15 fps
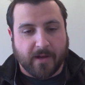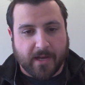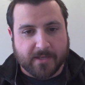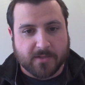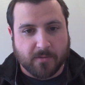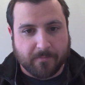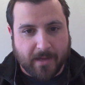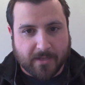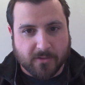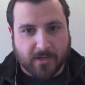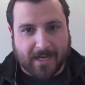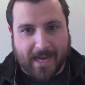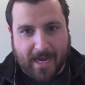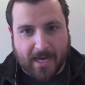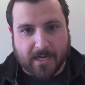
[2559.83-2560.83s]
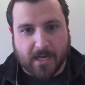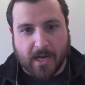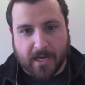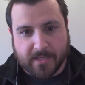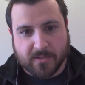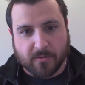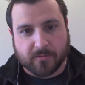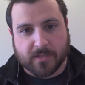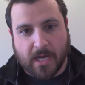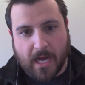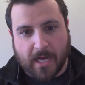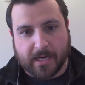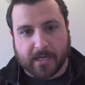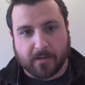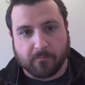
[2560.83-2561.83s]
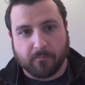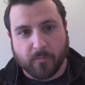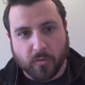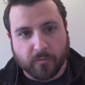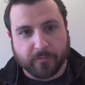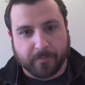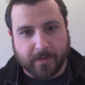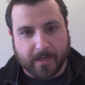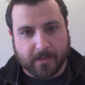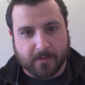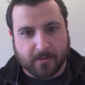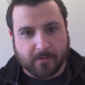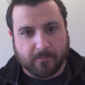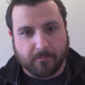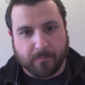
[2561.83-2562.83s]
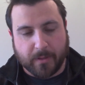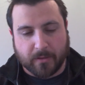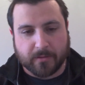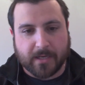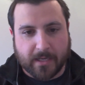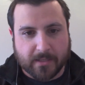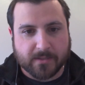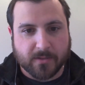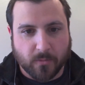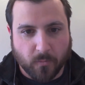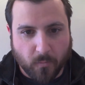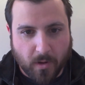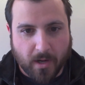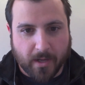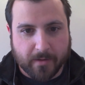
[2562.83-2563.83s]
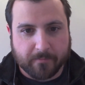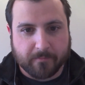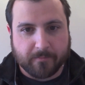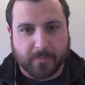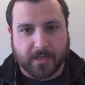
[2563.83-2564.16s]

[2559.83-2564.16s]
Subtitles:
isometric and isotonic movement built into one,